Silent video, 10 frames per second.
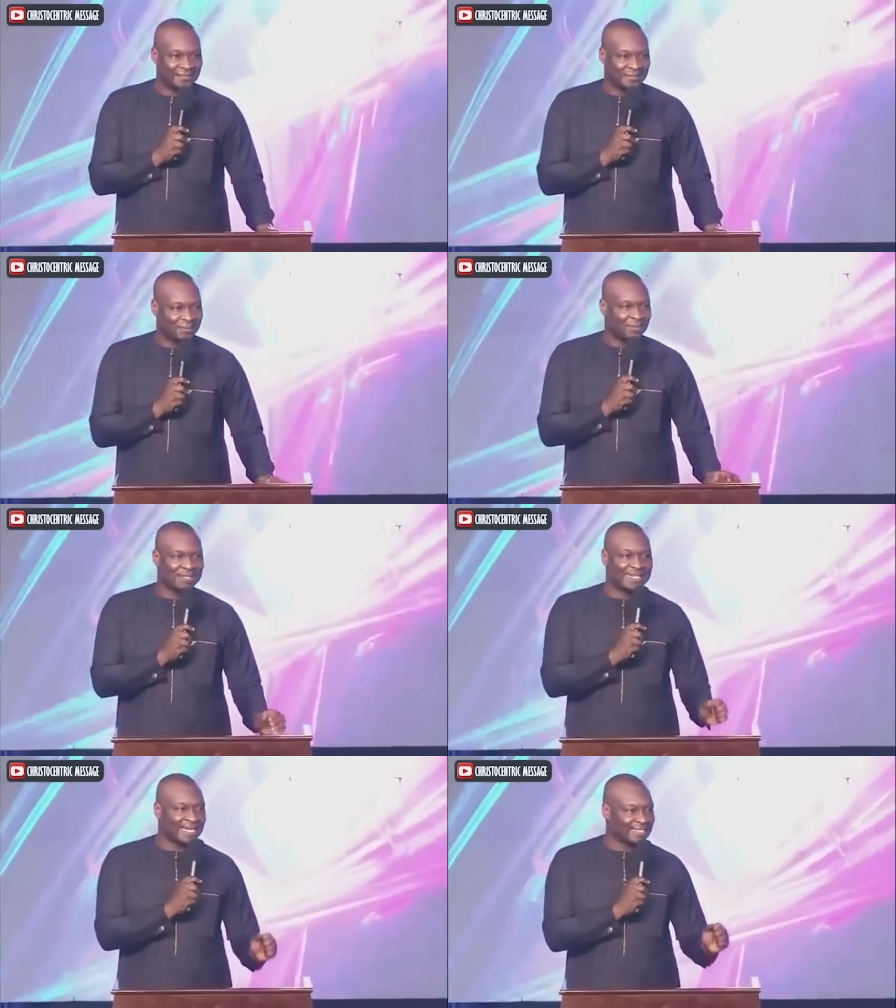people
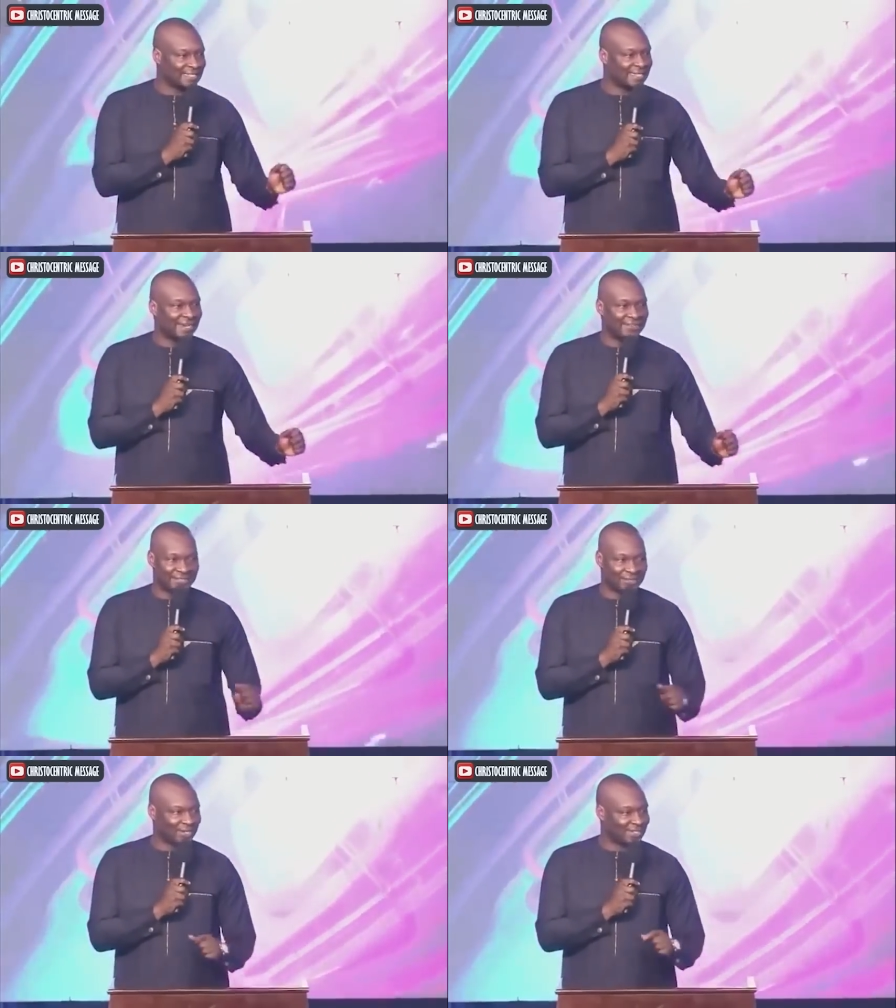dancing and
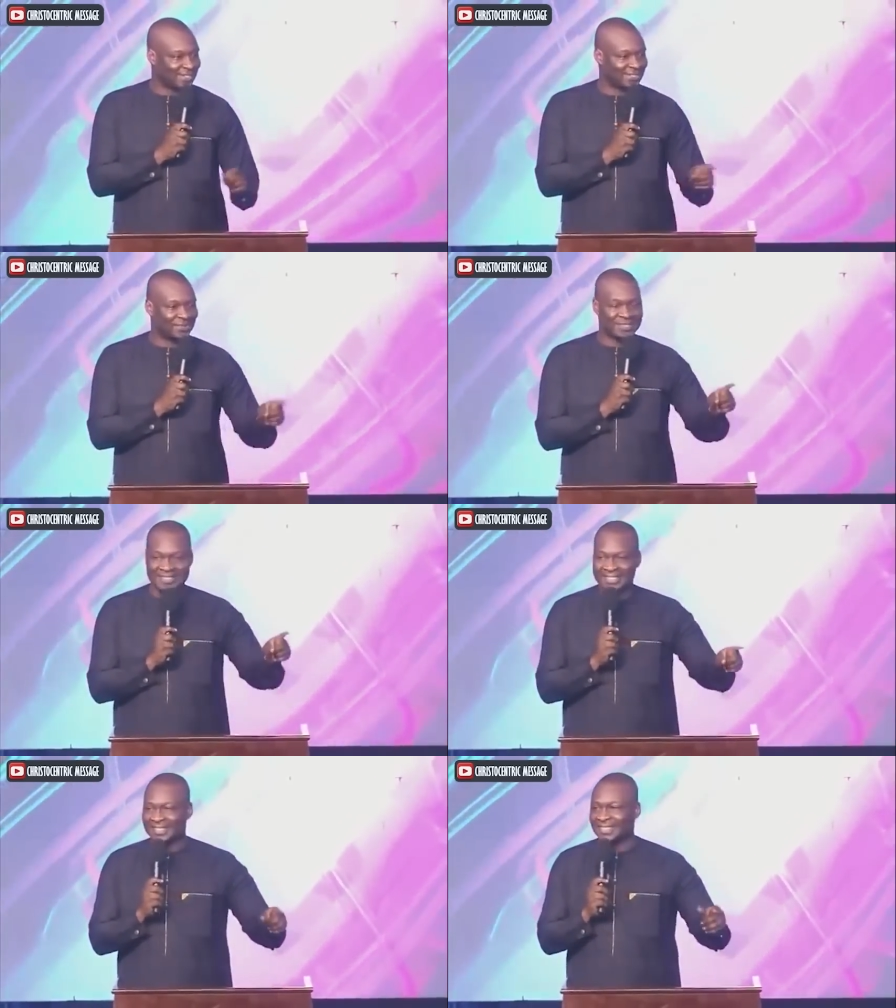rejoicing so
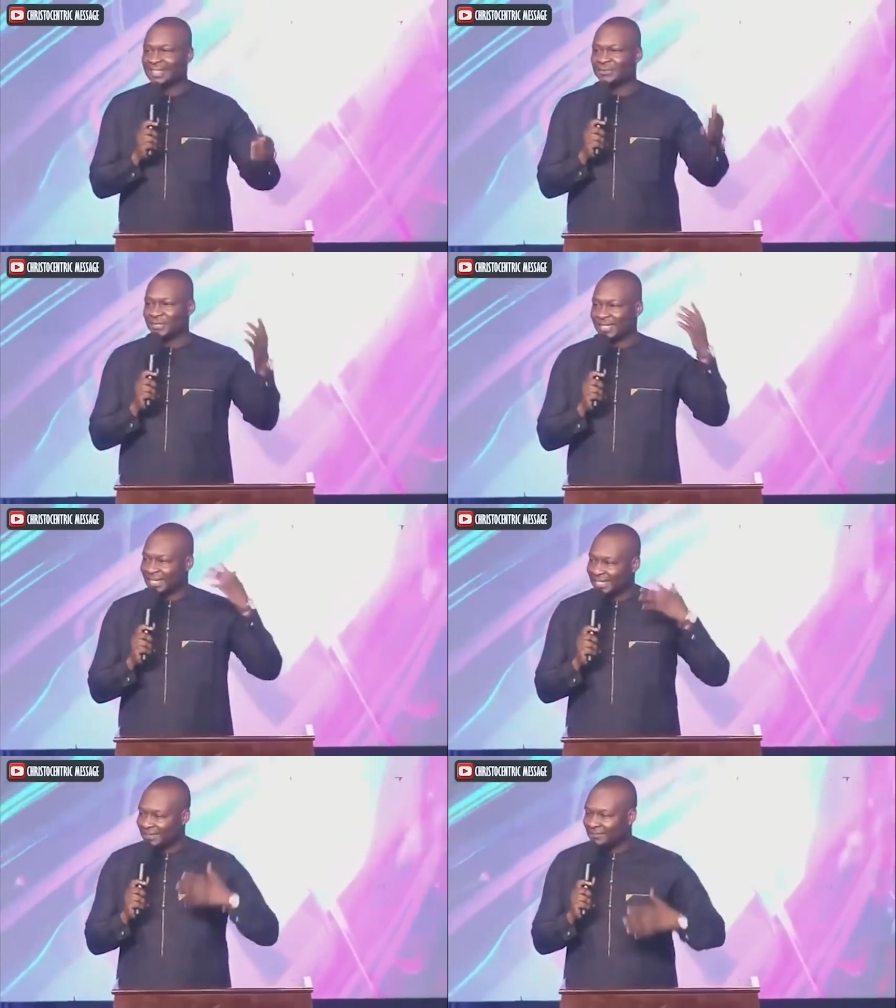sitting here to
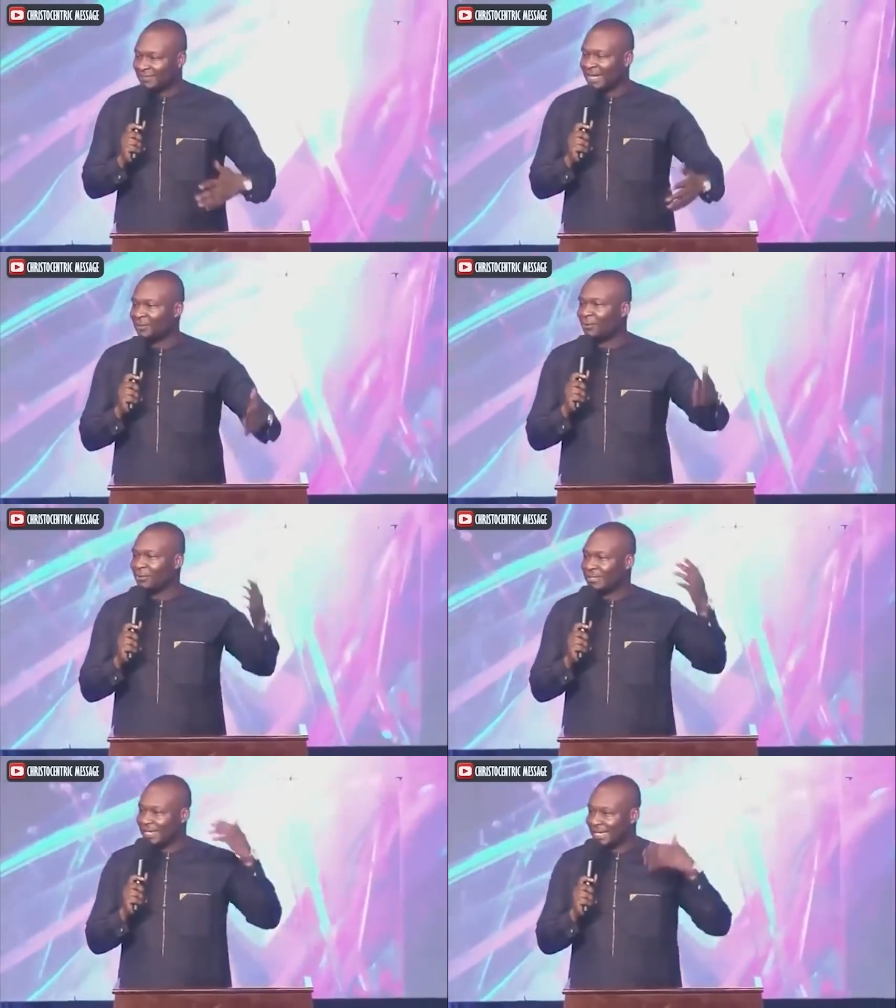relieve that
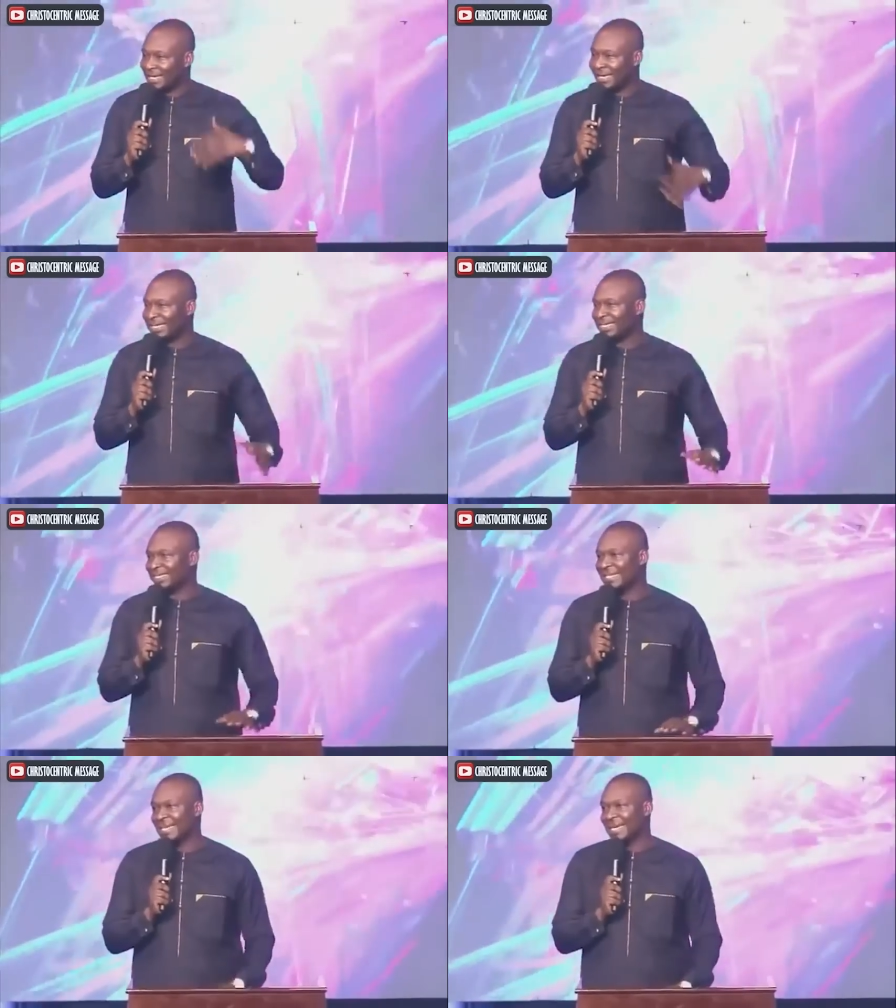whole thing again
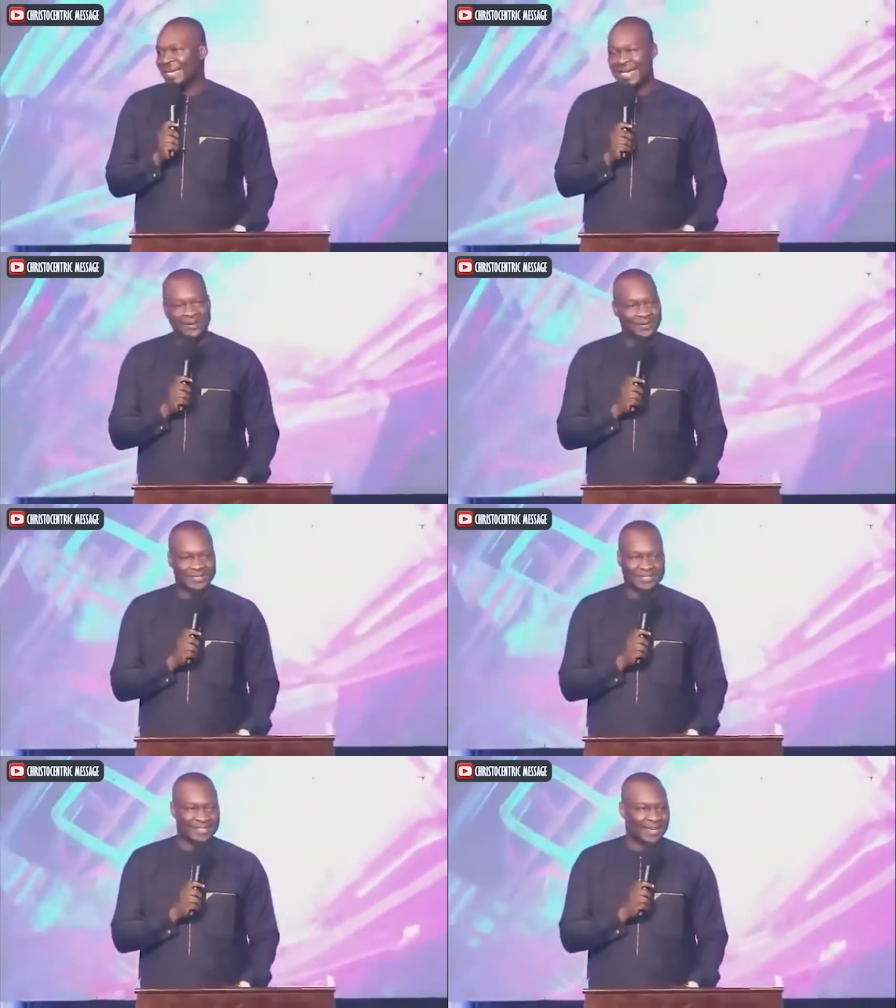I
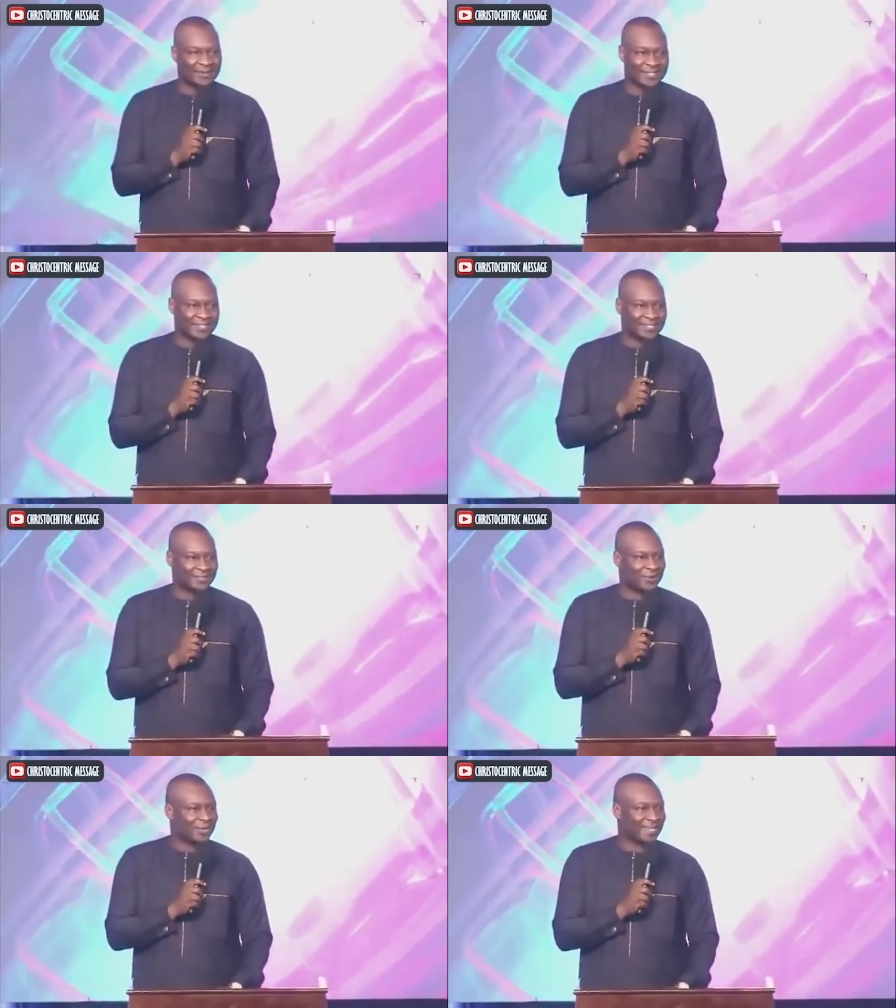was I was
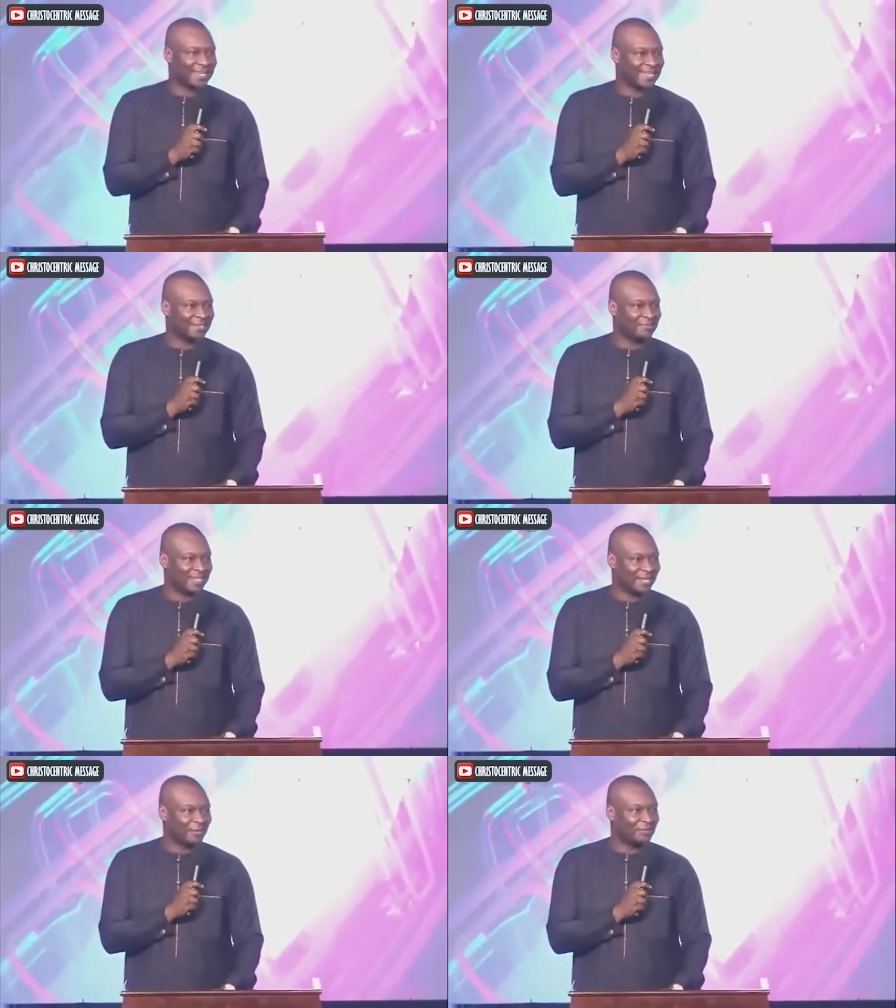struck again may
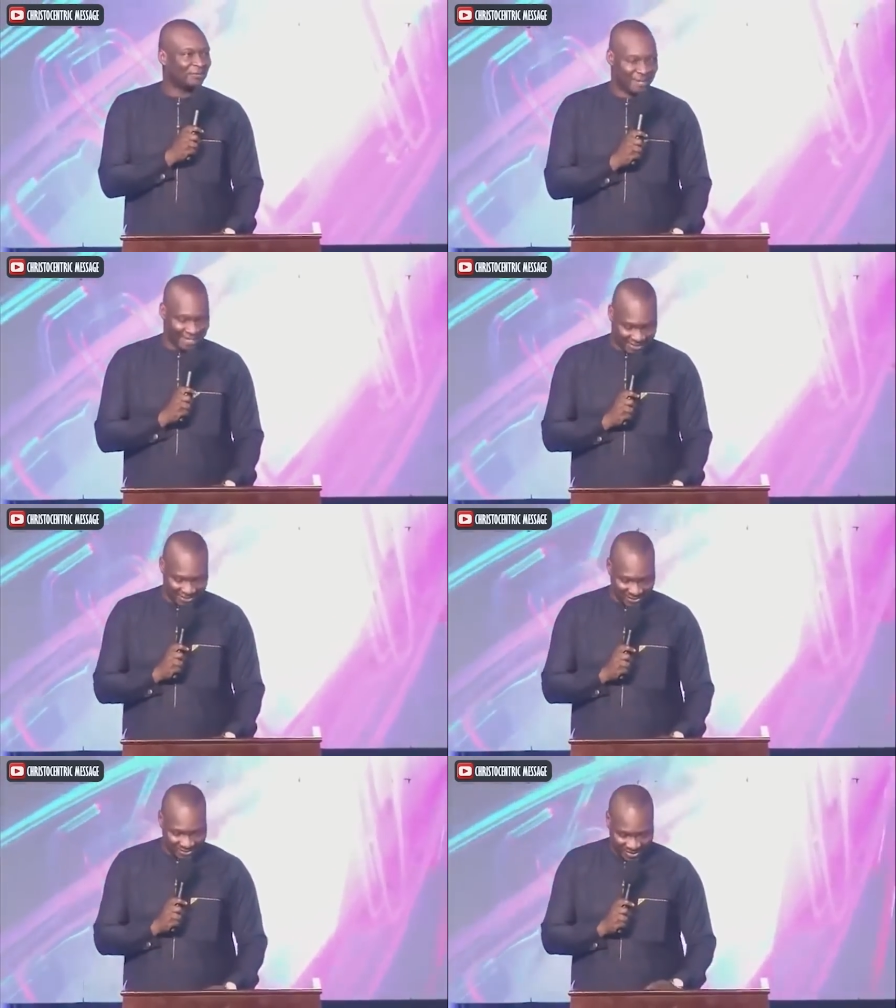the Lord bless
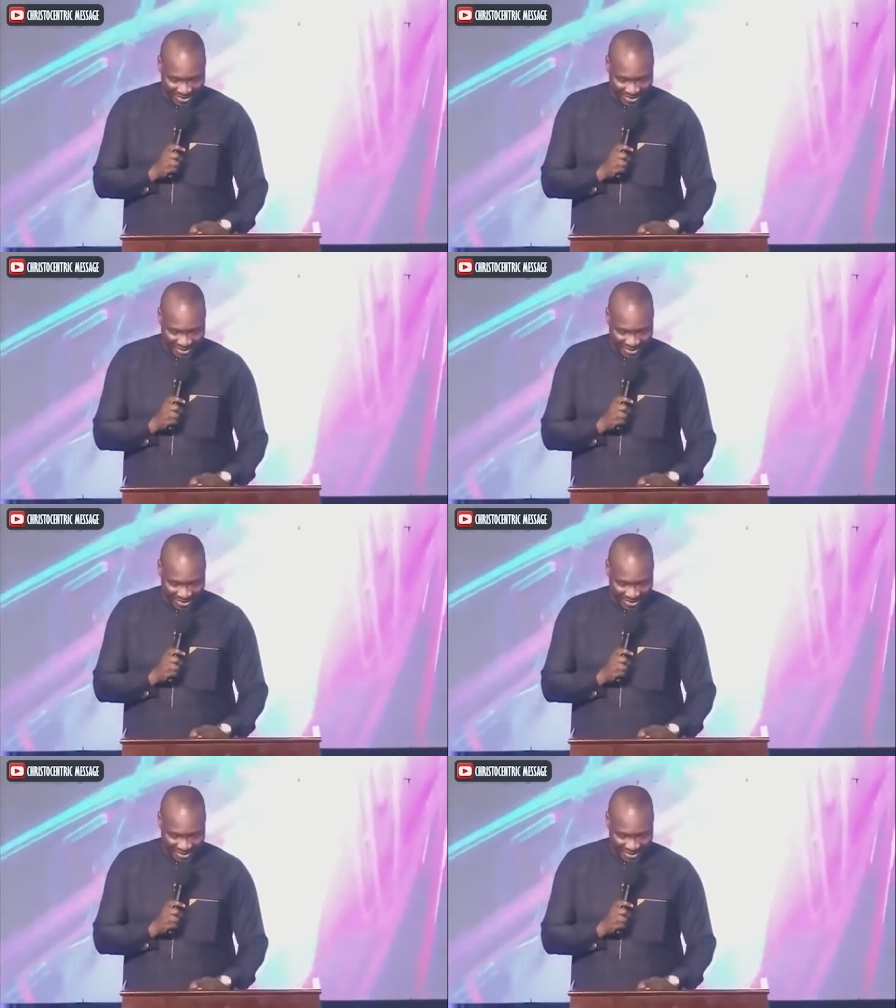you